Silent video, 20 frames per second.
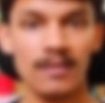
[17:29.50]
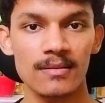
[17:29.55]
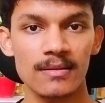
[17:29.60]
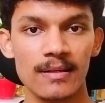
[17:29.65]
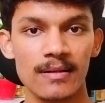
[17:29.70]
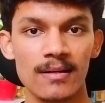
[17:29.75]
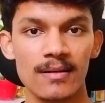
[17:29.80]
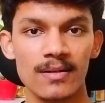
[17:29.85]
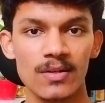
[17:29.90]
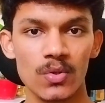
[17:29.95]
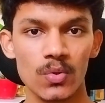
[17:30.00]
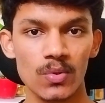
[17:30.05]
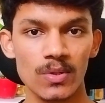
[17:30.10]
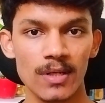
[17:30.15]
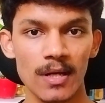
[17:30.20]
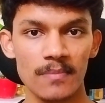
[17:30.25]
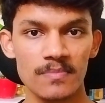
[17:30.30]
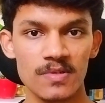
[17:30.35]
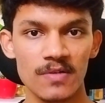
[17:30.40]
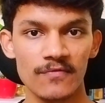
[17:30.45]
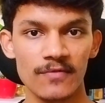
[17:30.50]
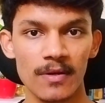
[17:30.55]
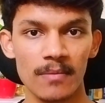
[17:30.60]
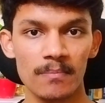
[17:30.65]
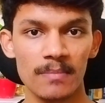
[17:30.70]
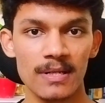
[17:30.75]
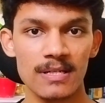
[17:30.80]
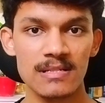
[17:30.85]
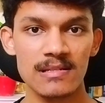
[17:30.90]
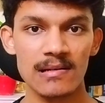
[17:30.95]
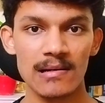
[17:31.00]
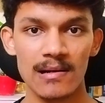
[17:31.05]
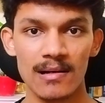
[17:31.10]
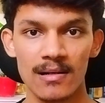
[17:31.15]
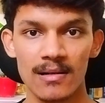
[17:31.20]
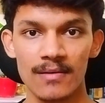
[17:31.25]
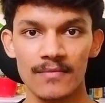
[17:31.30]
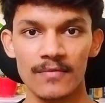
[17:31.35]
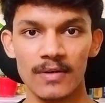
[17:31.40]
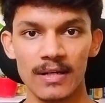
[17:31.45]
There are two types of templates, a
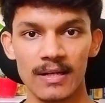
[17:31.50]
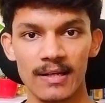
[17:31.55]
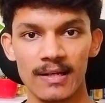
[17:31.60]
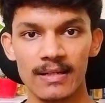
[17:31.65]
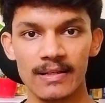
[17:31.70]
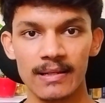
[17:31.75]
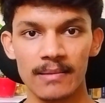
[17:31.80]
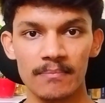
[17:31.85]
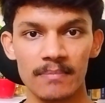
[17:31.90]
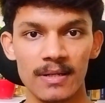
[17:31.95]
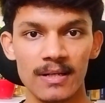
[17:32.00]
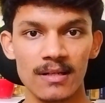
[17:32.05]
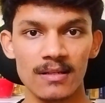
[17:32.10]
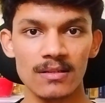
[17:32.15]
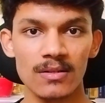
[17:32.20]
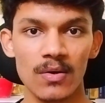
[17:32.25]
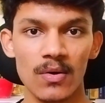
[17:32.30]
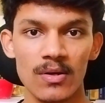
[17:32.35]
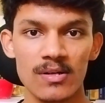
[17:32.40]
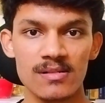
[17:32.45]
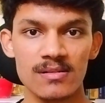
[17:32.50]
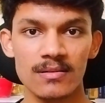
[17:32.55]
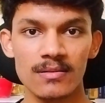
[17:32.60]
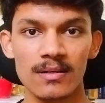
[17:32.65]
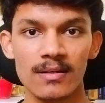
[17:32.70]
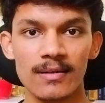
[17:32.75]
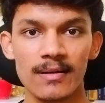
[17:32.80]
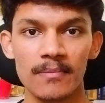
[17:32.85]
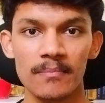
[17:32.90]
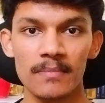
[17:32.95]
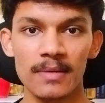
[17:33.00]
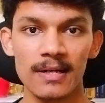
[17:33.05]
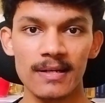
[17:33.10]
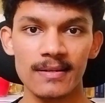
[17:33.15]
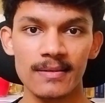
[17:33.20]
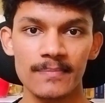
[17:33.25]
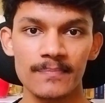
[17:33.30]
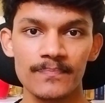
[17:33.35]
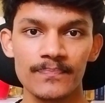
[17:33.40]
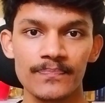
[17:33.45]
vertical template and a horizontal template.
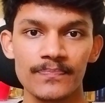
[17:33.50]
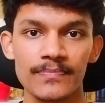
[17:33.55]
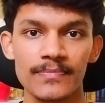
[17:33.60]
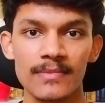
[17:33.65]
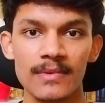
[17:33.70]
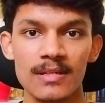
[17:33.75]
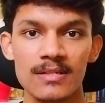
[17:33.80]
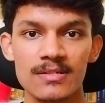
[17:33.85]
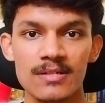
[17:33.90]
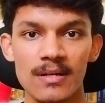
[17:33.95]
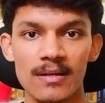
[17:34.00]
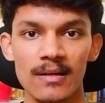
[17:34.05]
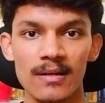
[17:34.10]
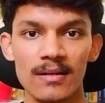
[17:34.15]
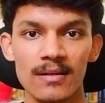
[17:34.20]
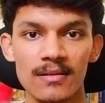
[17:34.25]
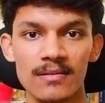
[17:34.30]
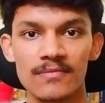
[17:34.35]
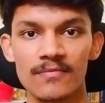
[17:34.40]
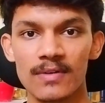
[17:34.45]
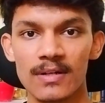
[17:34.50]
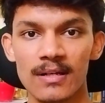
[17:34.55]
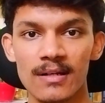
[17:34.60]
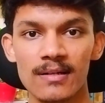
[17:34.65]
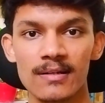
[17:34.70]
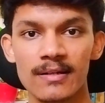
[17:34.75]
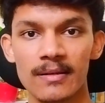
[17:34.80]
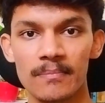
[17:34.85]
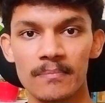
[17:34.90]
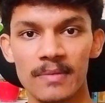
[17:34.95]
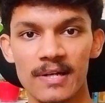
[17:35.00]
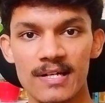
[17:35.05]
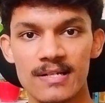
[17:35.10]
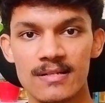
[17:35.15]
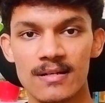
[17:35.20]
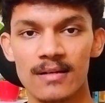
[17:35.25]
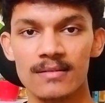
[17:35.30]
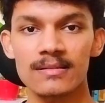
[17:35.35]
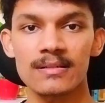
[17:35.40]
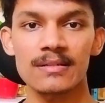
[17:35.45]
Generally, vertical
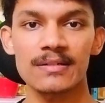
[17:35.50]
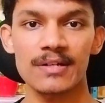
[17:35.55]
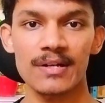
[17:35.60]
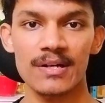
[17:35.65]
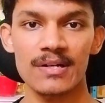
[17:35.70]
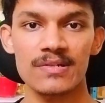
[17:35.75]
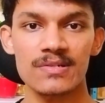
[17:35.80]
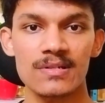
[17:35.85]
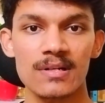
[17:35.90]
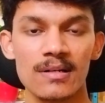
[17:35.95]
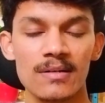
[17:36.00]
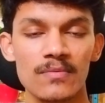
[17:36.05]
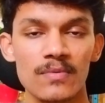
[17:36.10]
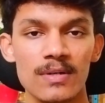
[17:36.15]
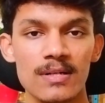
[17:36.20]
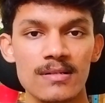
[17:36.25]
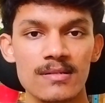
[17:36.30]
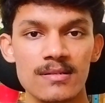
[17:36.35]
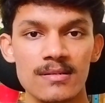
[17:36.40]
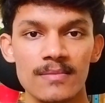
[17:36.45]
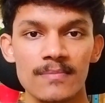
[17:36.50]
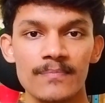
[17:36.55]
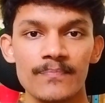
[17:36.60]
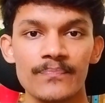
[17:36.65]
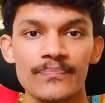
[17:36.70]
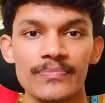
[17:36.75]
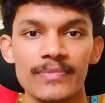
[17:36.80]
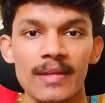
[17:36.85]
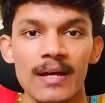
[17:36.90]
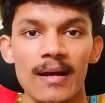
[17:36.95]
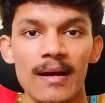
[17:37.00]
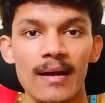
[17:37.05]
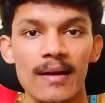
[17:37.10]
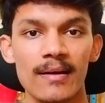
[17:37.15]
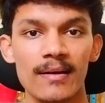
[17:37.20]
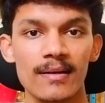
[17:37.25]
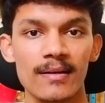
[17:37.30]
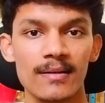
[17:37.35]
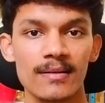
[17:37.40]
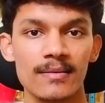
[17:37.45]
templates are the traditional ones,
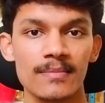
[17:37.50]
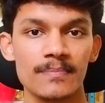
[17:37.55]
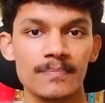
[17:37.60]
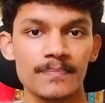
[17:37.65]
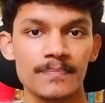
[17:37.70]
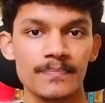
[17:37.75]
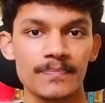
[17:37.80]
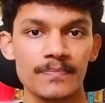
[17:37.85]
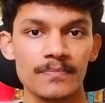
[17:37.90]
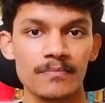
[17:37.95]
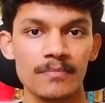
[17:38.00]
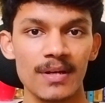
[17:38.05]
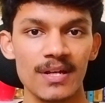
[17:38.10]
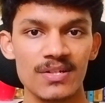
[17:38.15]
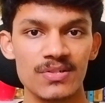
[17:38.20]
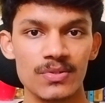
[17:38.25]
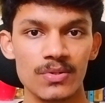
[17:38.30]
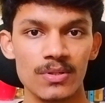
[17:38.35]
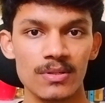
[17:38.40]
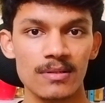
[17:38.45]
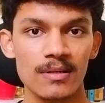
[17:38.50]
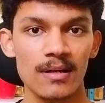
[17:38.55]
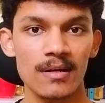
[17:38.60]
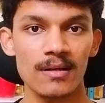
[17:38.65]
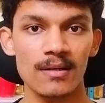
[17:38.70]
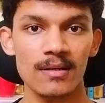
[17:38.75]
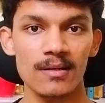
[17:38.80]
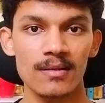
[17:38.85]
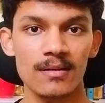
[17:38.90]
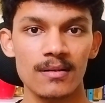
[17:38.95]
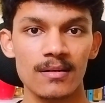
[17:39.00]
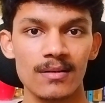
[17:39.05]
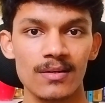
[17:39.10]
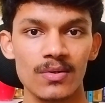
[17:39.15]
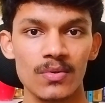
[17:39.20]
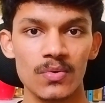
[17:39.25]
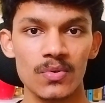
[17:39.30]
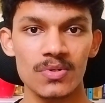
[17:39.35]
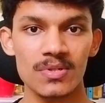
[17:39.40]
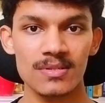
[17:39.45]
and make sure that
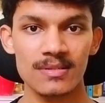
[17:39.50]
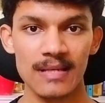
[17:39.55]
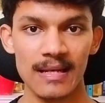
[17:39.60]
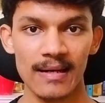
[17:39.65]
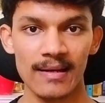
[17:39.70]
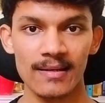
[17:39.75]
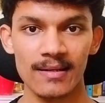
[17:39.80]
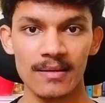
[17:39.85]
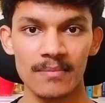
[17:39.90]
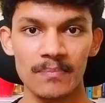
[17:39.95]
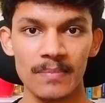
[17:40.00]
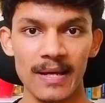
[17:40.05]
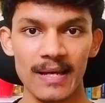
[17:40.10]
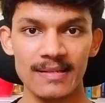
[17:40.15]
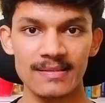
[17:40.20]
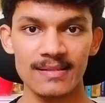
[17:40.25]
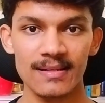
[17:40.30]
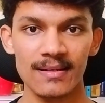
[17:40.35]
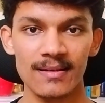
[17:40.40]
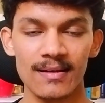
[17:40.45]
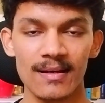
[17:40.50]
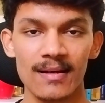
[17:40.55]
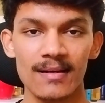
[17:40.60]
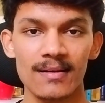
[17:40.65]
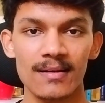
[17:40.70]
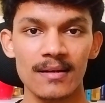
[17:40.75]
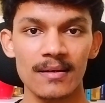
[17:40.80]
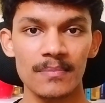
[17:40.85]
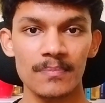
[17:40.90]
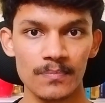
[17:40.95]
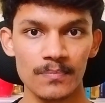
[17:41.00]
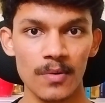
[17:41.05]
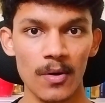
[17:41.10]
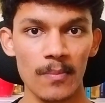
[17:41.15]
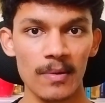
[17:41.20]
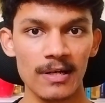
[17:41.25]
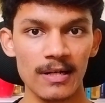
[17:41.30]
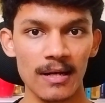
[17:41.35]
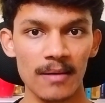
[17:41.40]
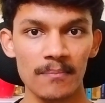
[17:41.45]
you select a basic and a
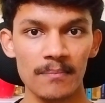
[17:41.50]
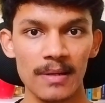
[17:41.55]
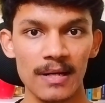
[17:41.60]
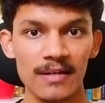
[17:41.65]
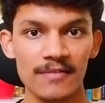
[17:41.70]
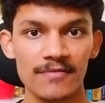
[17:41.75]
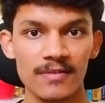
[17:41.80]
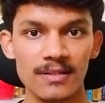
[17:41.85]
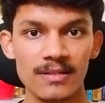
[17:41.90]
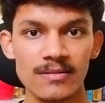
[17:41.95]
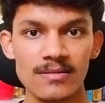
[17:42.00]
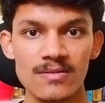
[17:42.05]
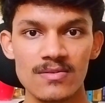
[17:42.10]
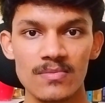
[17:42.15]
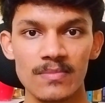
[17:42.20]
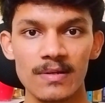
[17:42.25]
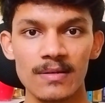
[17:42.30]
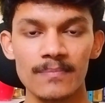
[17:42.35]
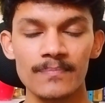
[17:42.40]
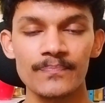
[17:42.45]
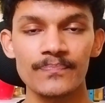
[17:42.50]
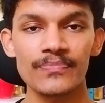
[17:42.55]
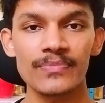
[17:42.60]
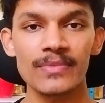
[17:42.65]
proper template for the resume.